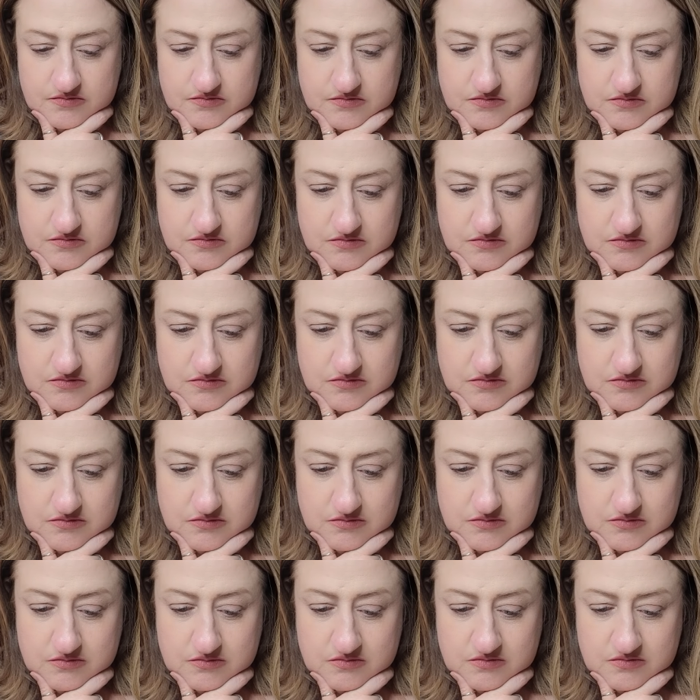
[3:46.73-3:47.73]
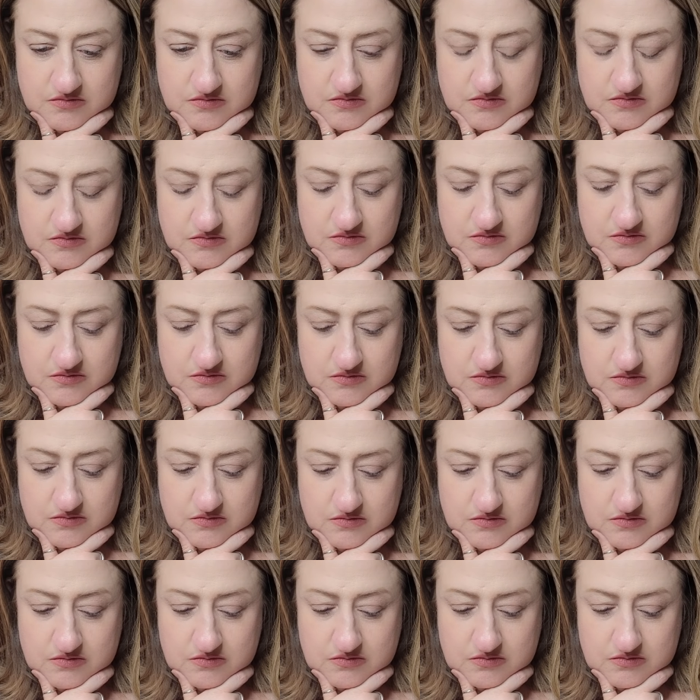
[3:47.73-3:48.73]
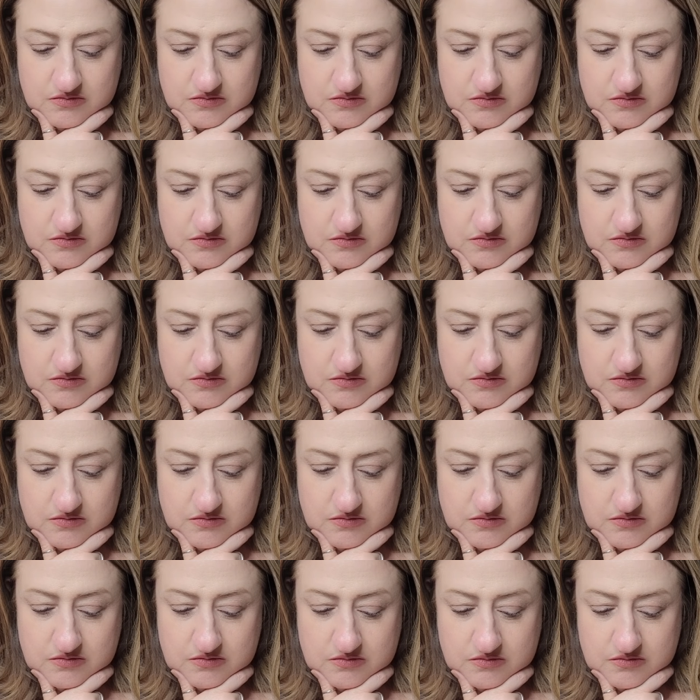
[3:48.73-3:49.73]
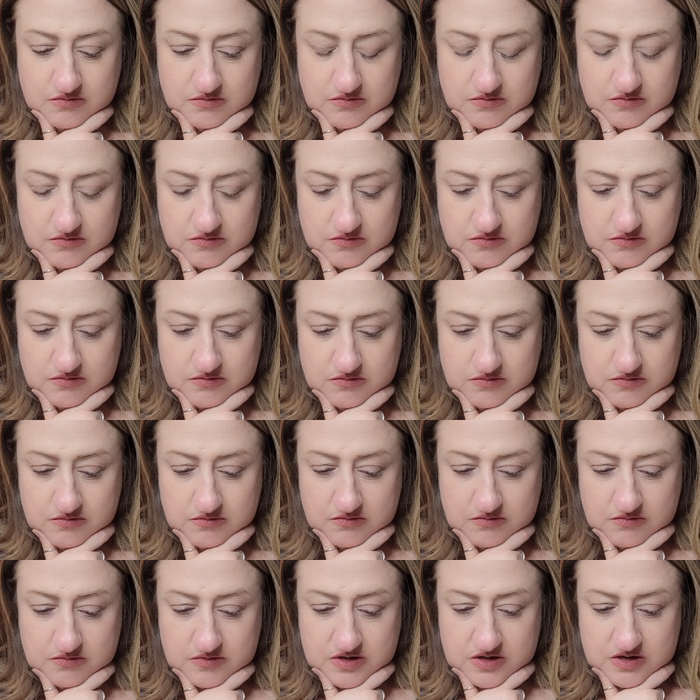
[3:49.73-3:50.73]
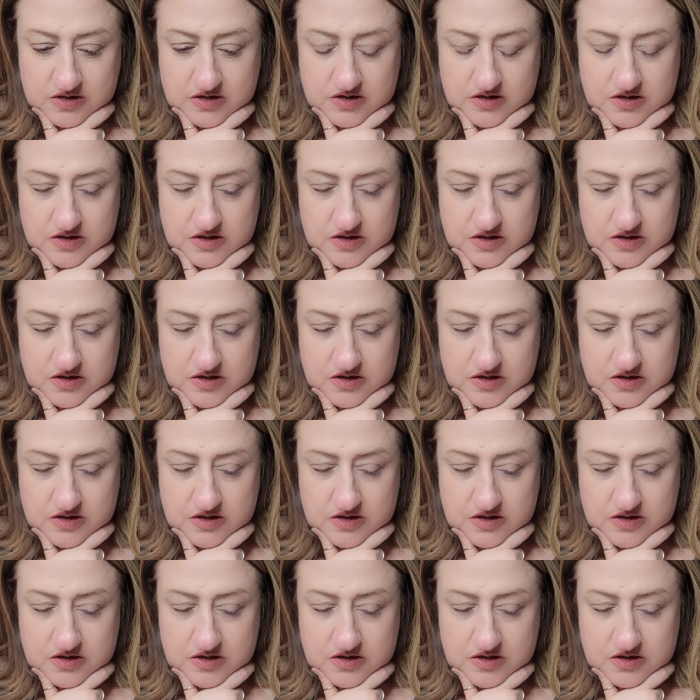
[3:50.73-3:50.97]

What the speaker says: No one is speaking in this clip.